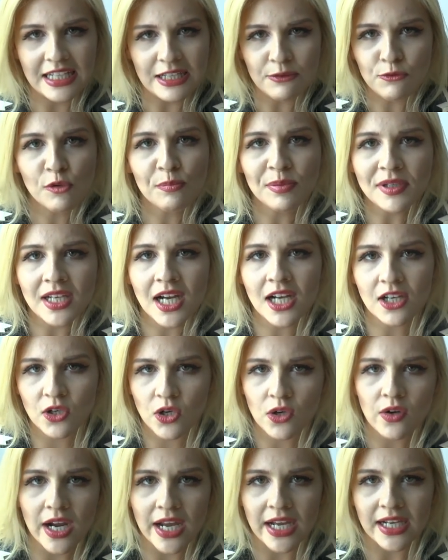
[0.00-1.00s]
will be not
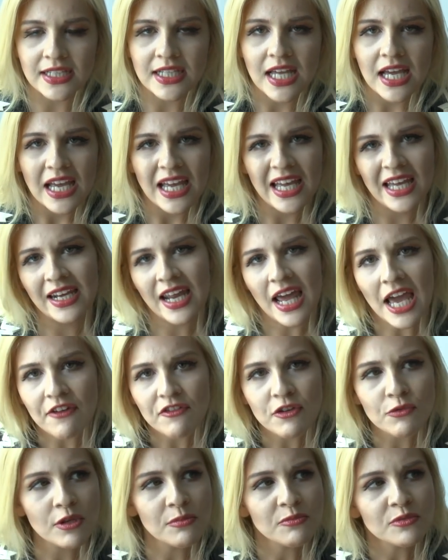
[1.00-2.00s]
correct. And
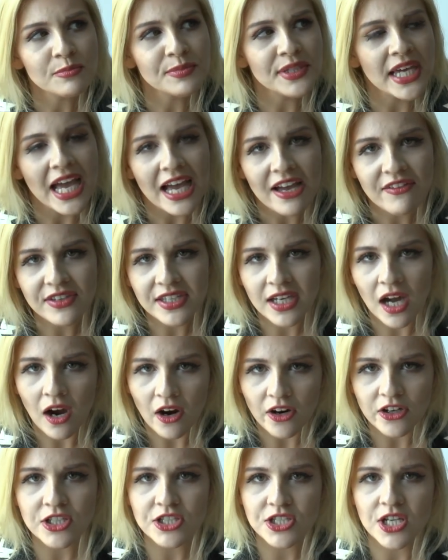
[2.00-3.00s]
everyone will be having a
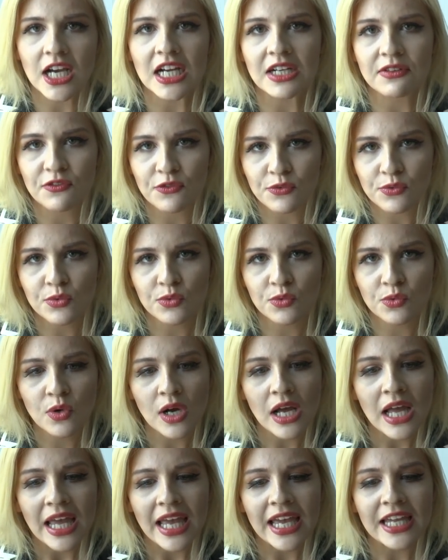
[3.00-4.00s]
hard time
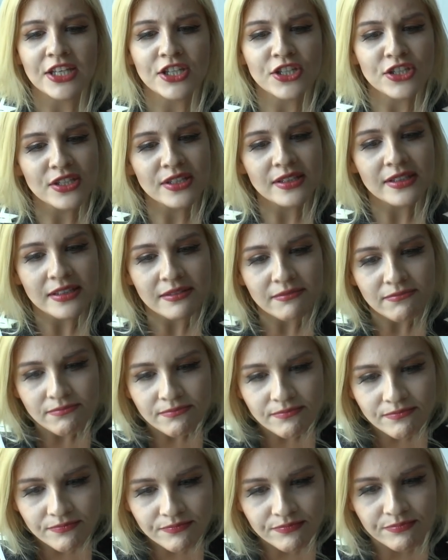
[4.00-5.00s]
through. And
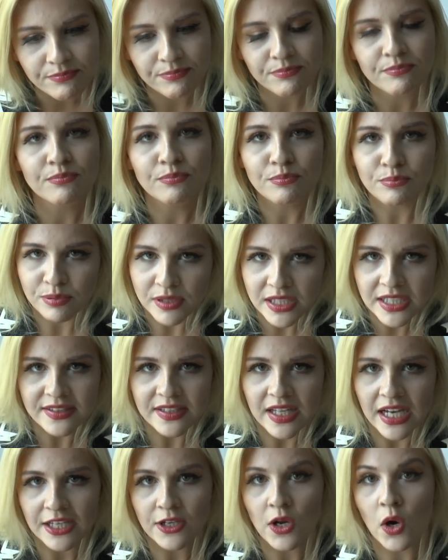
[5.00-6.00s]

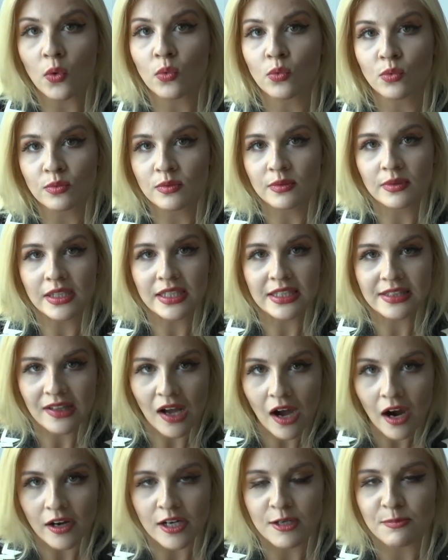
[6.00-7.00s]
please, I know it's
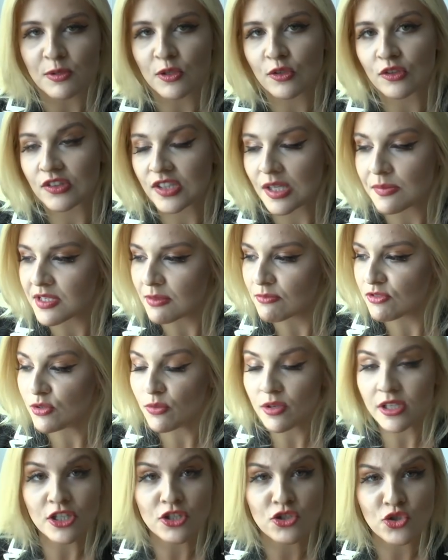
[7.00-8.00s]
hard, because sometimes
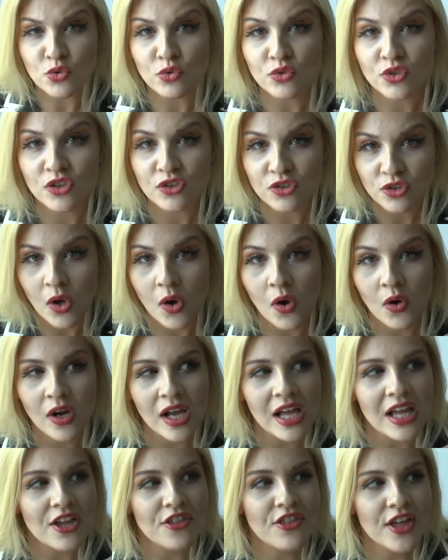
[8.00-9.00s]
you want to choose a
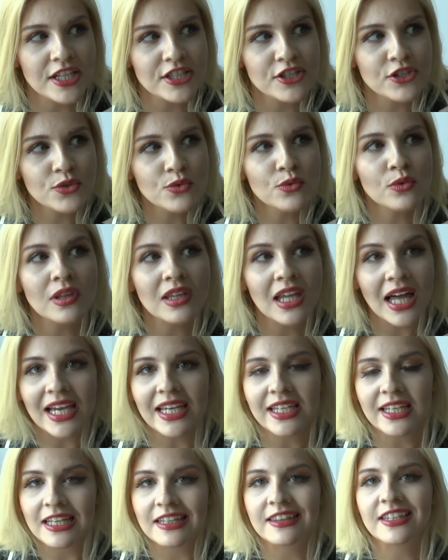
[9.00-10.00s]
song that you
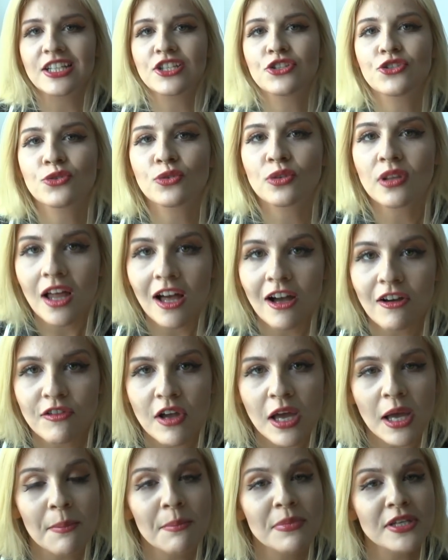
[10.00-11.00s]
like and that you
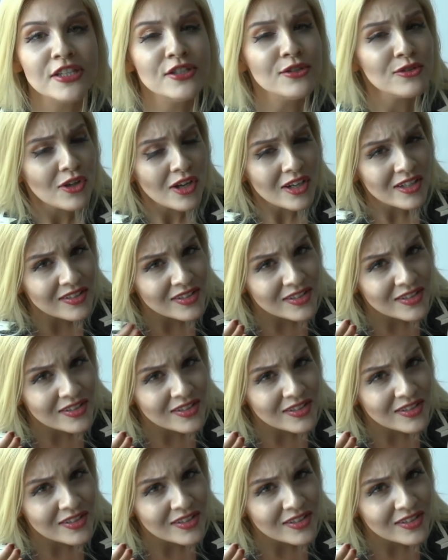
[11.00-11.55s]
love, but you are